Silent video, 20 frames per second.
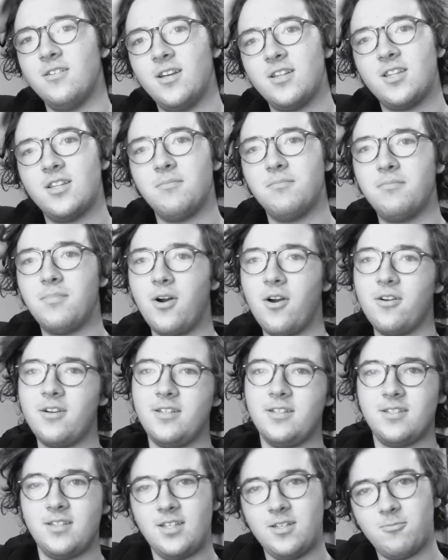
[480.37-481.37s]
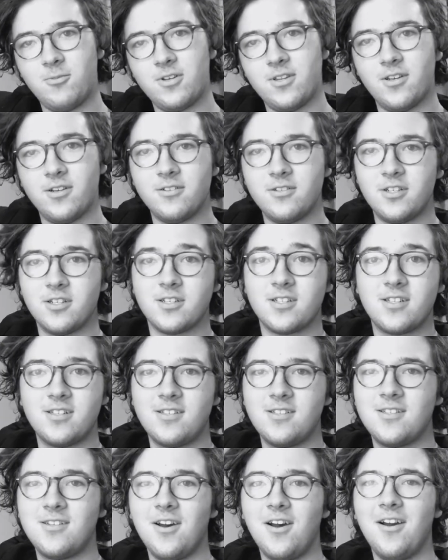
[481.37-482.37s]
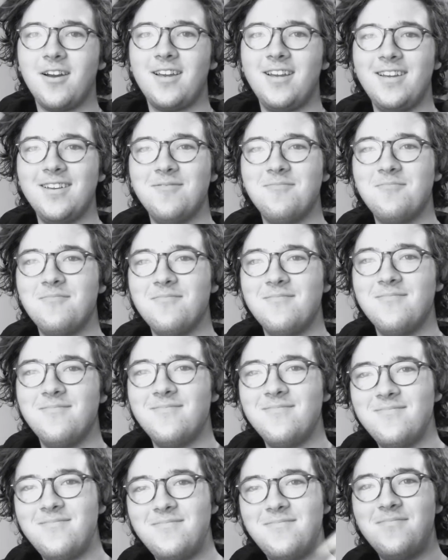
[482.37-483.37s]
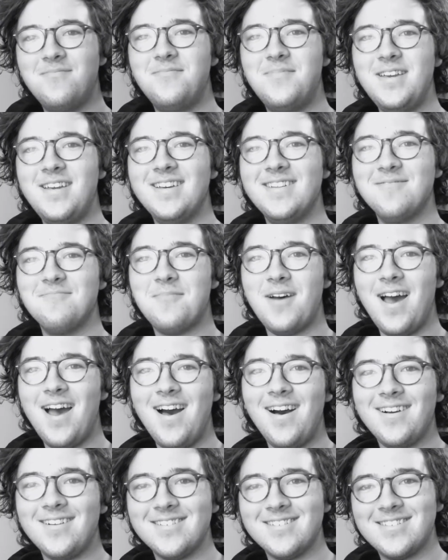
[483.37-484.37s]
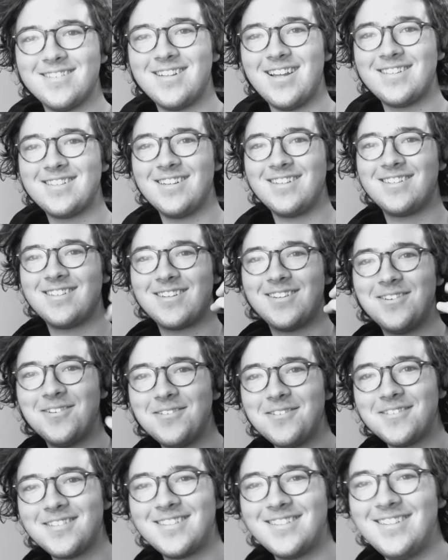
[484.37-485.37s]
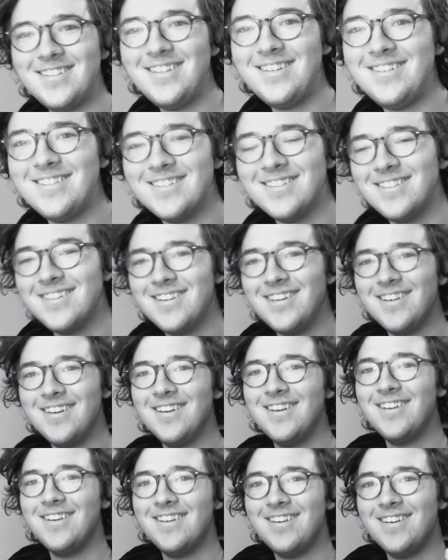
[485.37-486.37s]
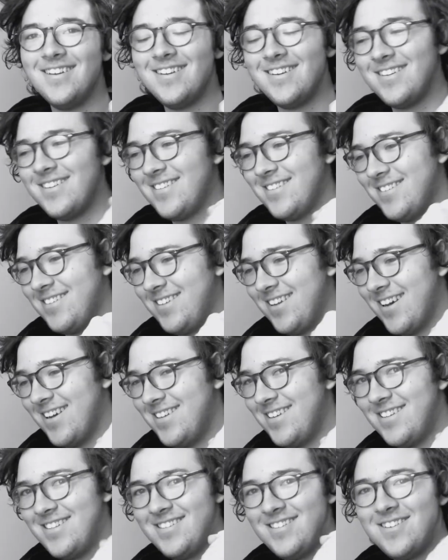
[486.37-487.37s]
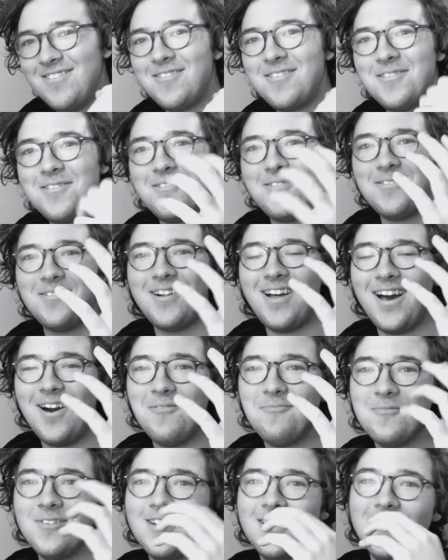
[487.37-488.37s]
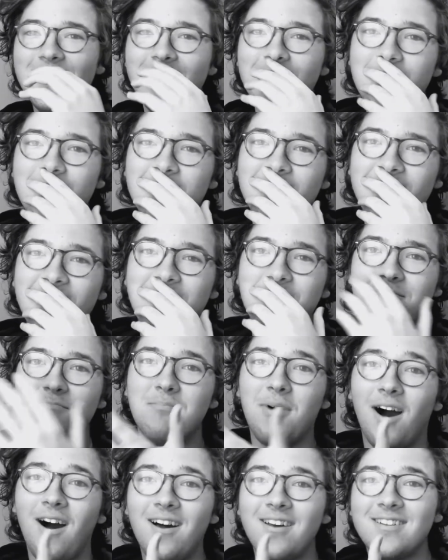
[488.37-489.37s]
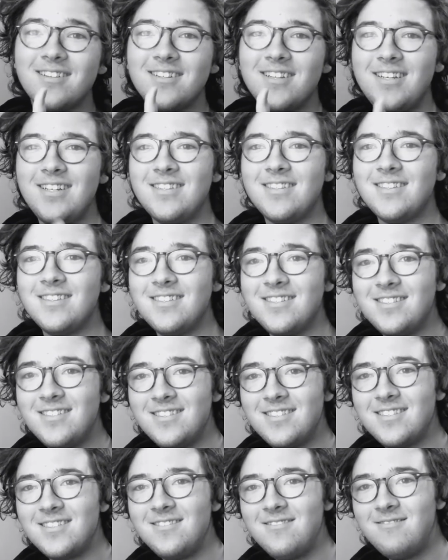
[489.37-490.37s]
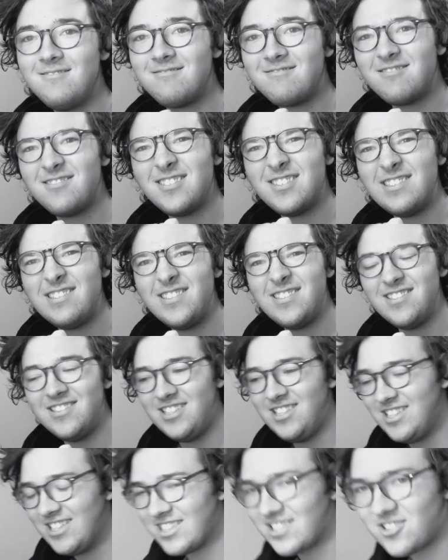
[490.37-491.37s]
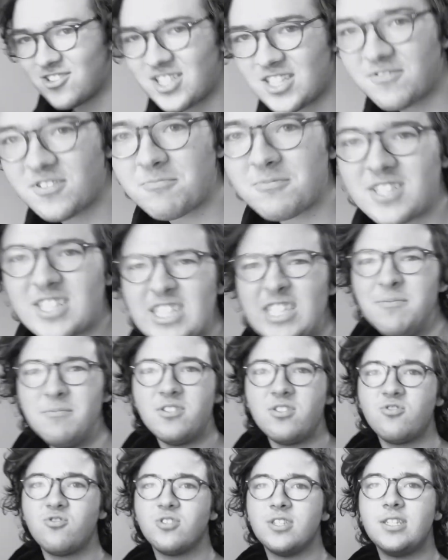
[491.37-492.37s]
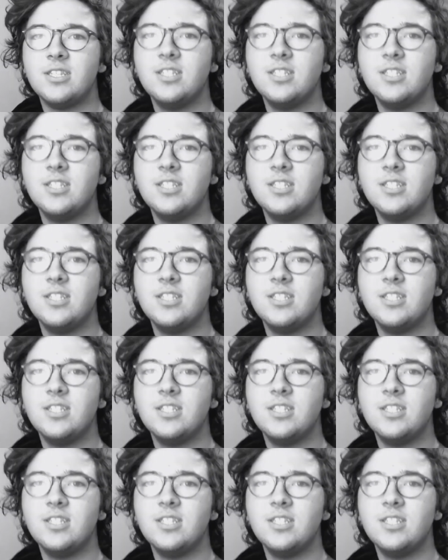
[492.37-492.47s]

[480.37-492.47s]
at the party scene where they're just talking and being pals. That's such a cool scene. It's so cool how they bond. They have so much chemistry.